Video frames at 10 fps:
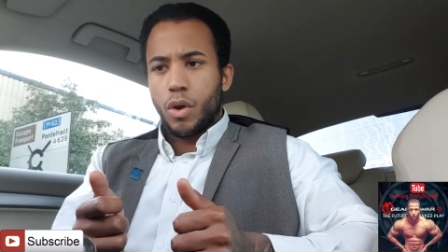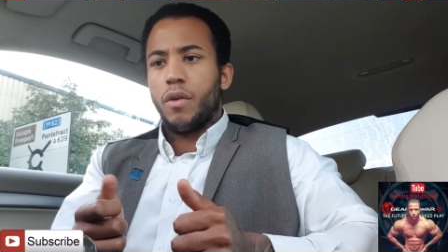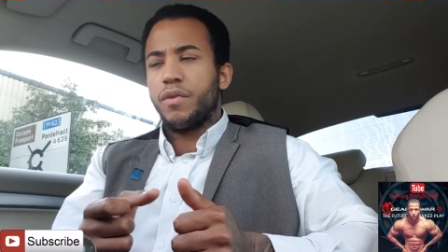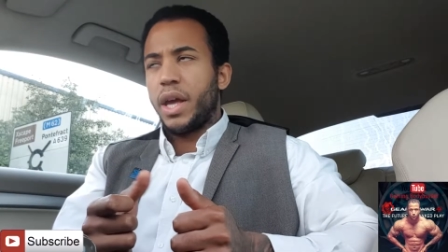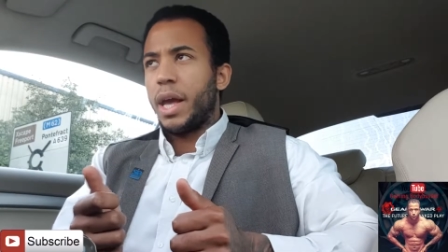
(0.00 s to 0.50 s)

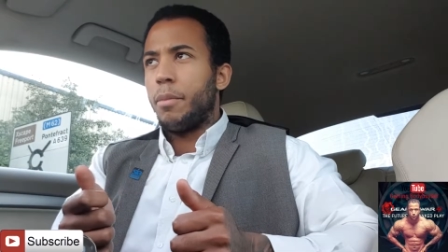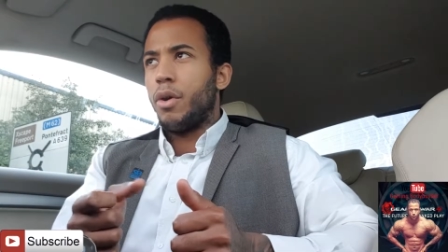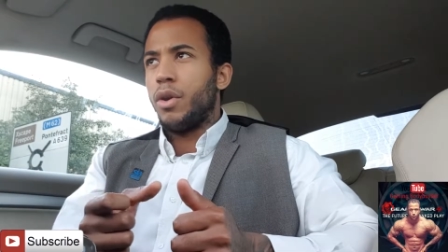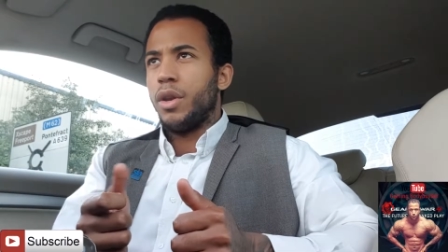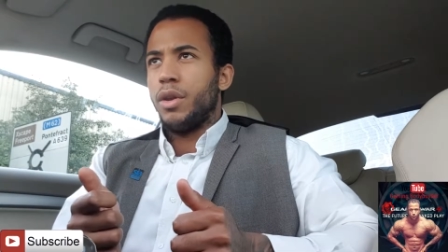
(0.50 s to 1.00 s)
off the A
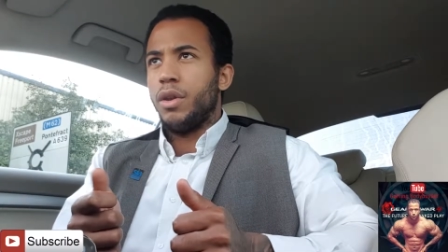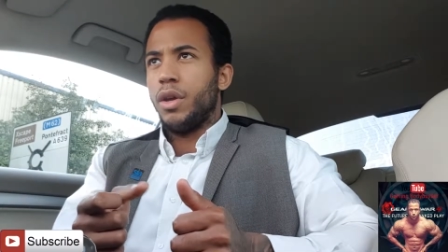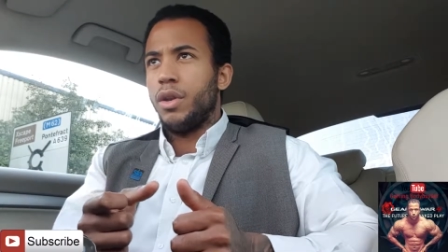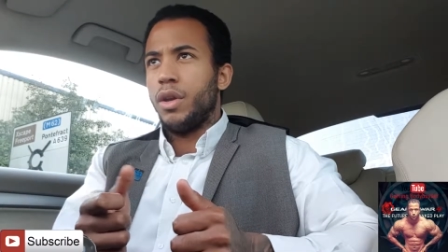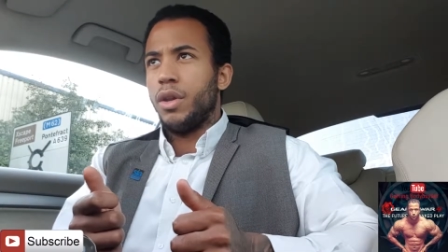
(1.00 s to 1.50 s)
button and
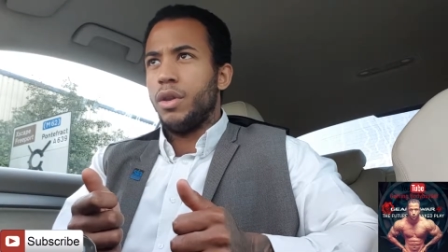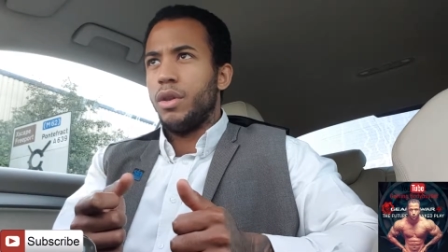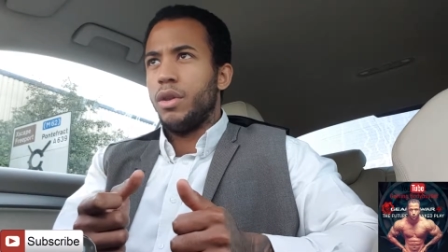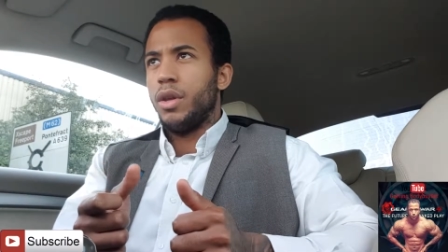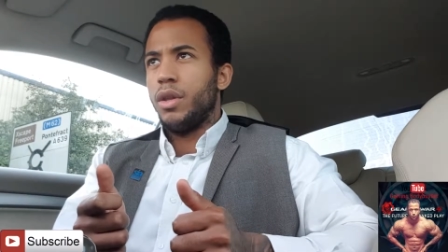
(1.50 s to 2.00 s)
and,
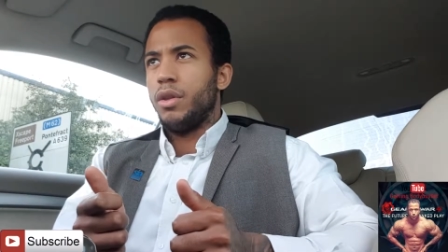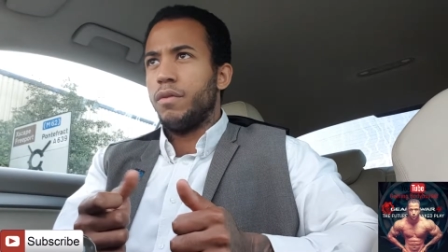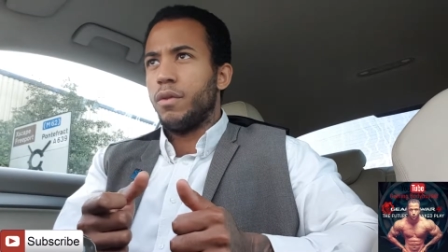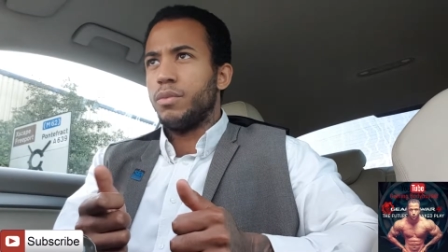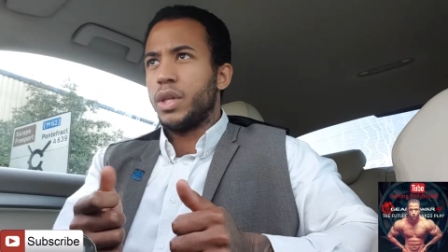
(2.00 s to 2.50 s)
and, and the
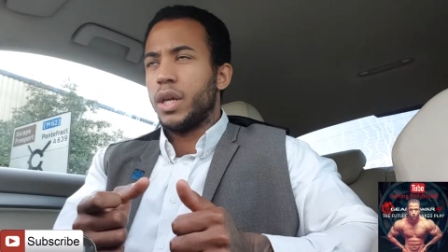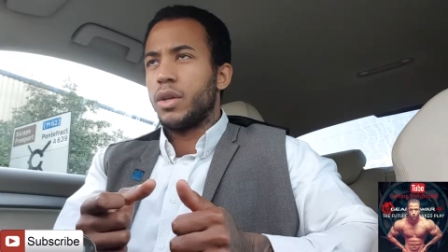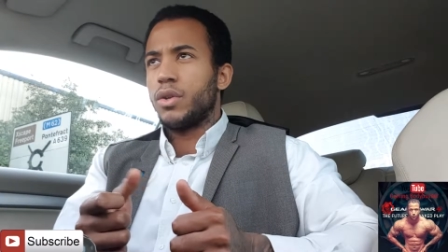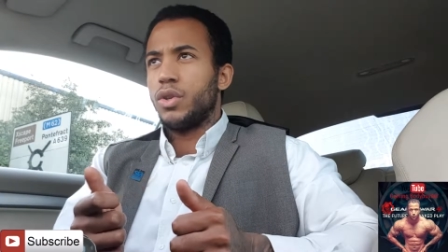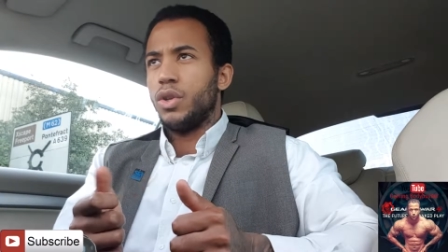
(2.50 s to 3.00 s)
thumbstick.
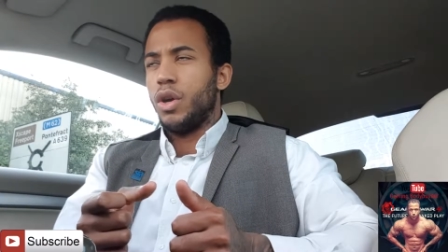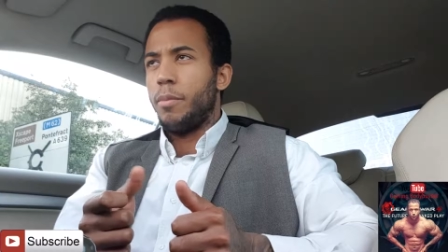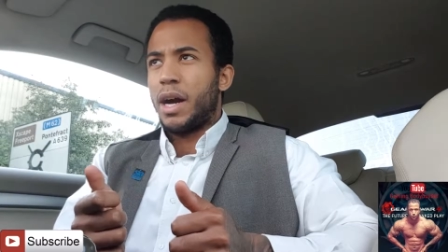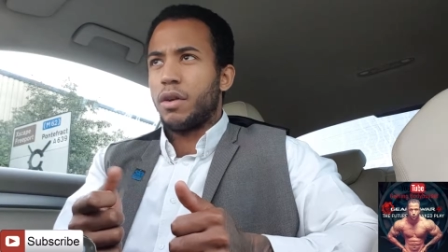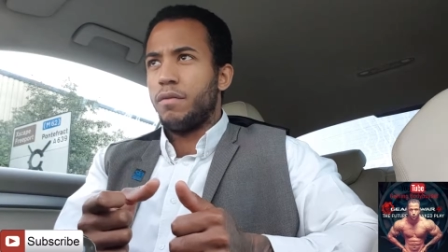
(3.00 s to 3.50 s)
You know,
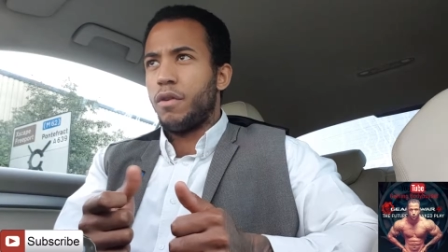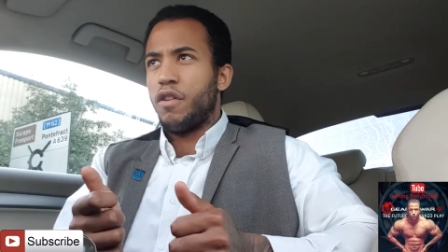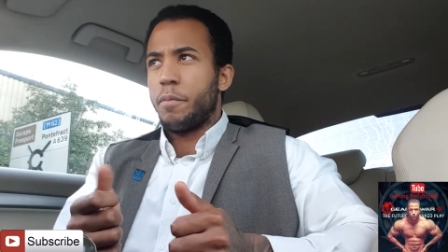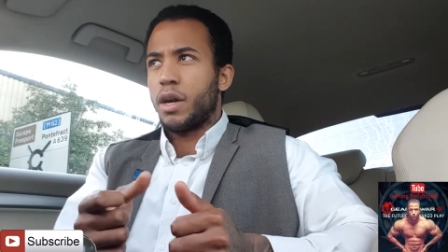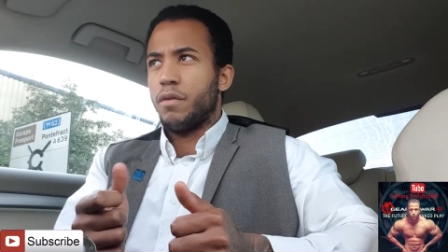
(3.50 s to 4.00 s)
back and
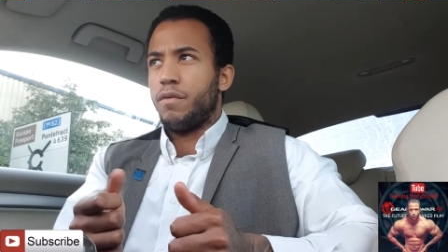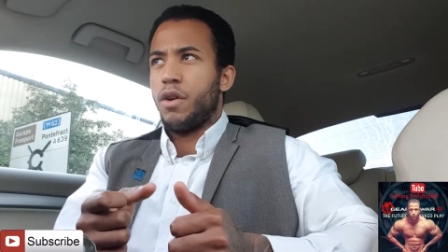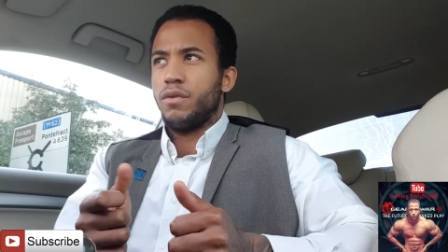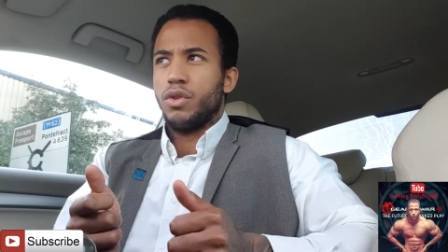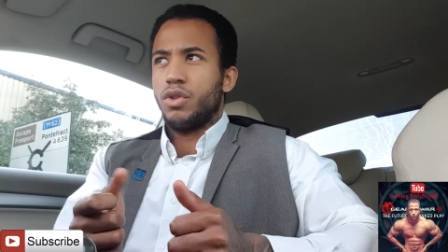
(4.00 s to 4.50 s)
forth, back and
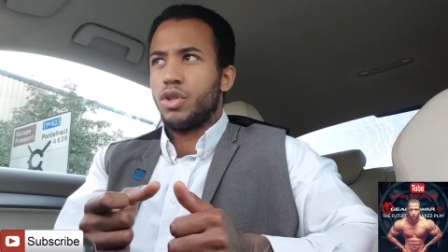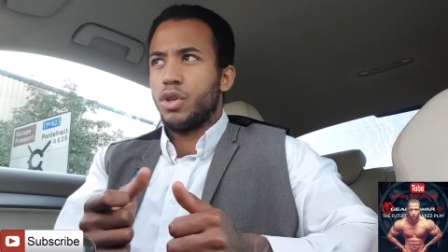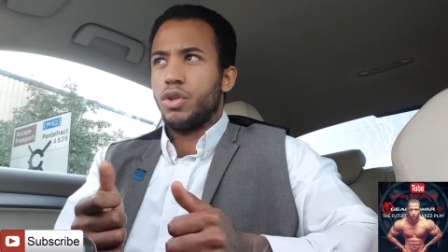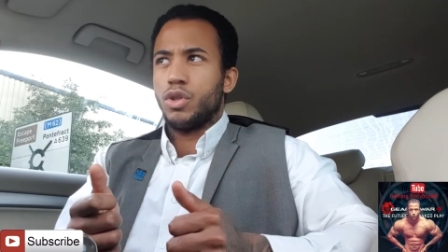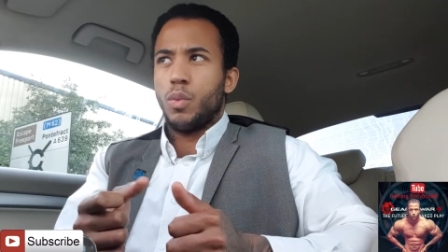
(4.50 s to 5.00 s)
forth to,
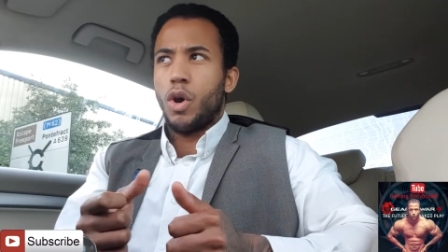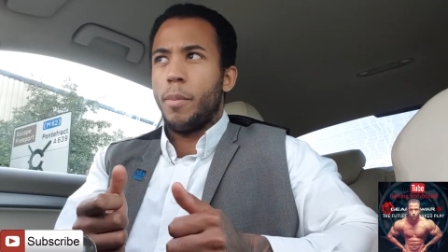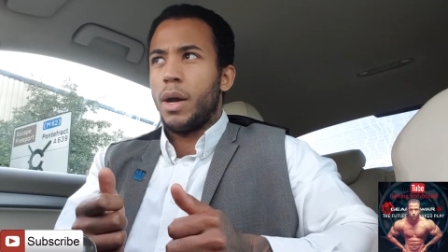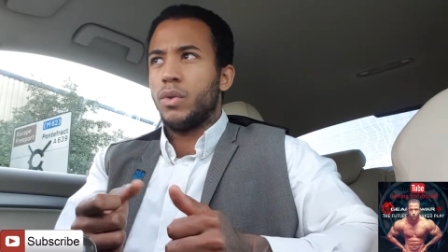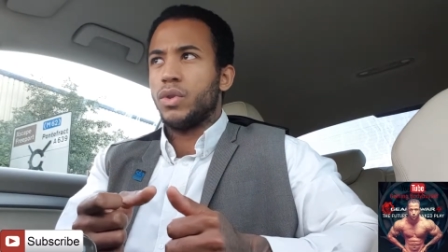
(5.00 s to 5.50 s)
to, to
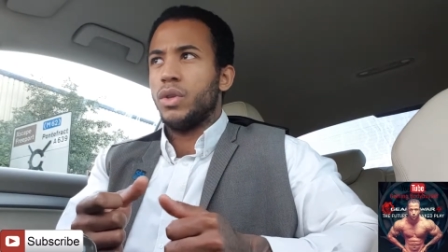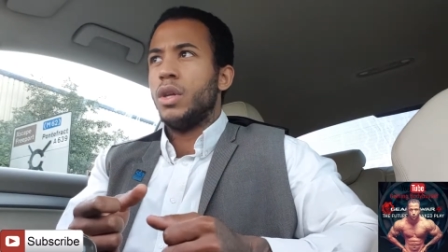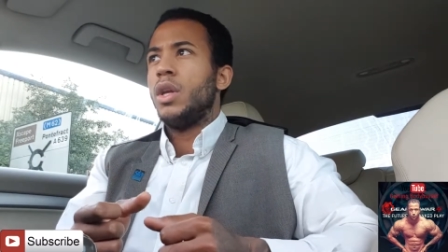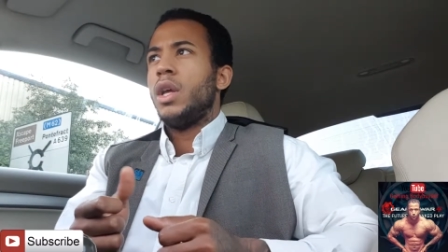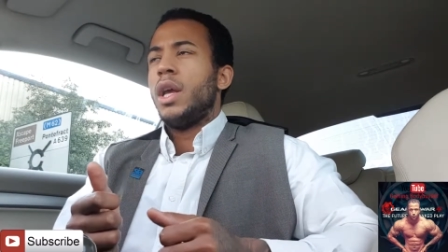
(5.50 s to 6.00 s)
wall bounce
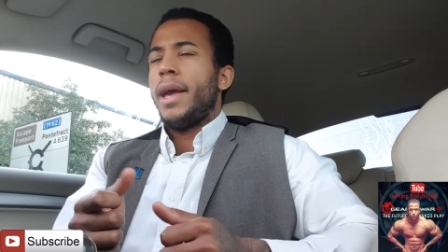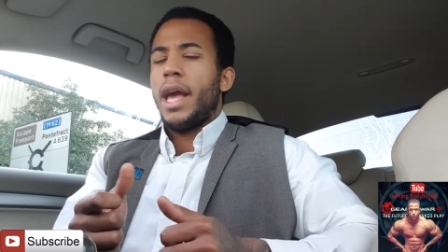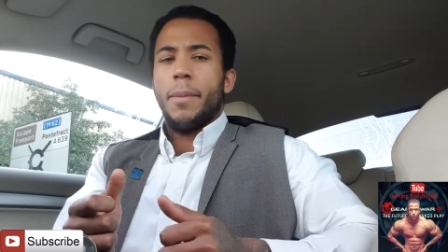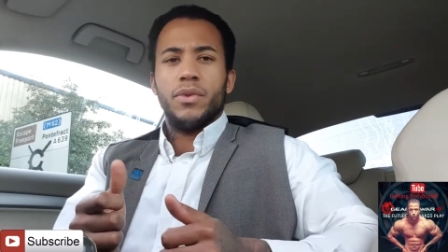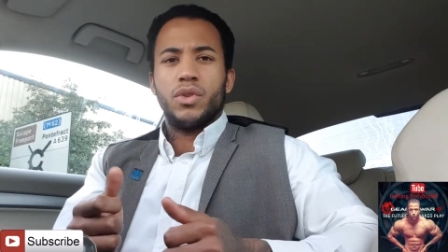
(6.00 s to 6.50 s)
and
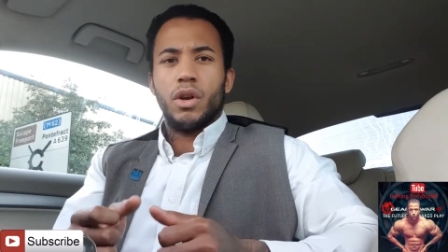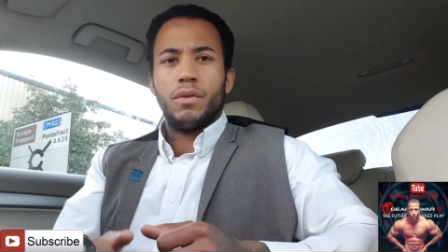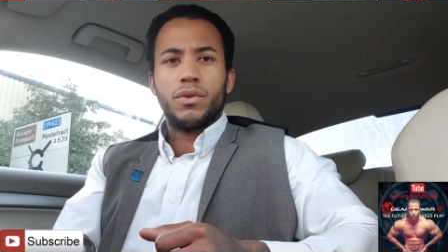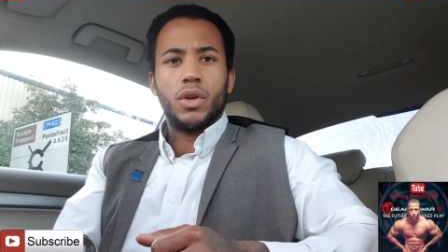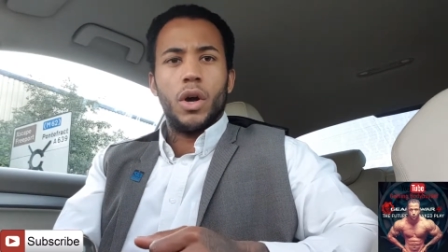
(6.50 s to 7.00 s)
aim and
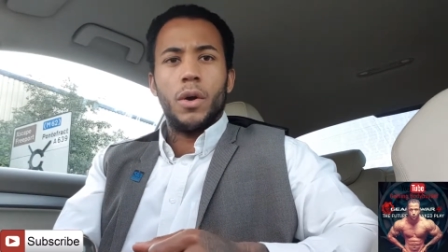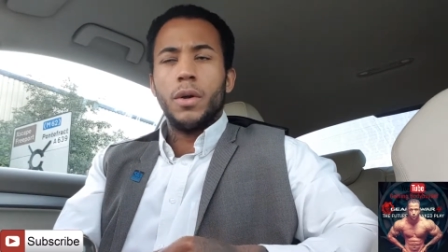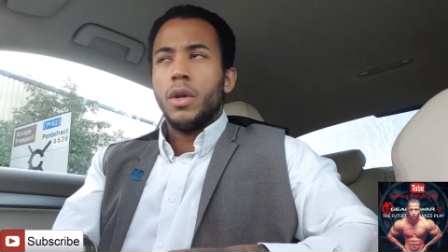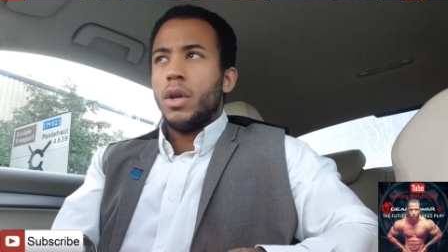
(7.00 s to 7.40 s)
stuff. So,